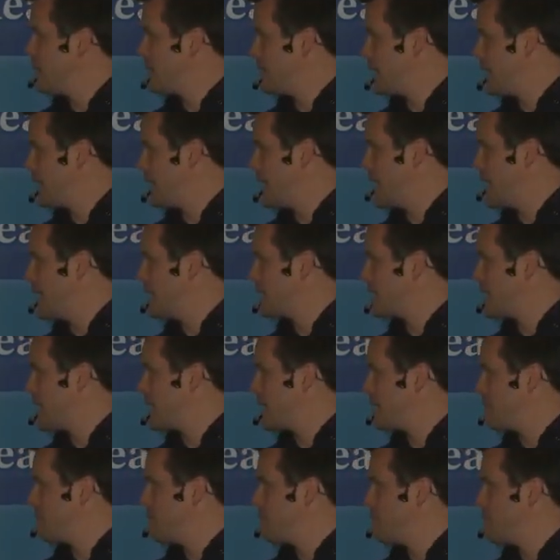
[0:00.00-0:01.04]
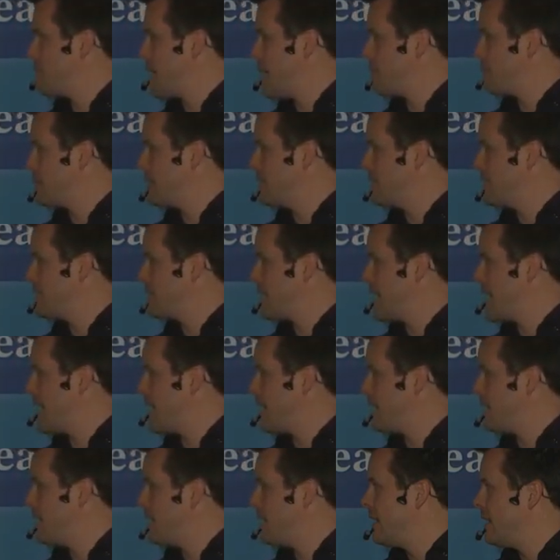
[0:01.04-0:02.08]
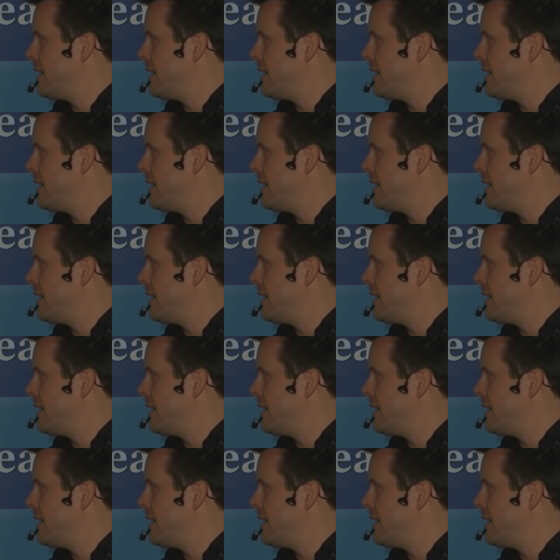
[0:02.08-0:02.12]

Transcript: but yeah, he started mapping this out,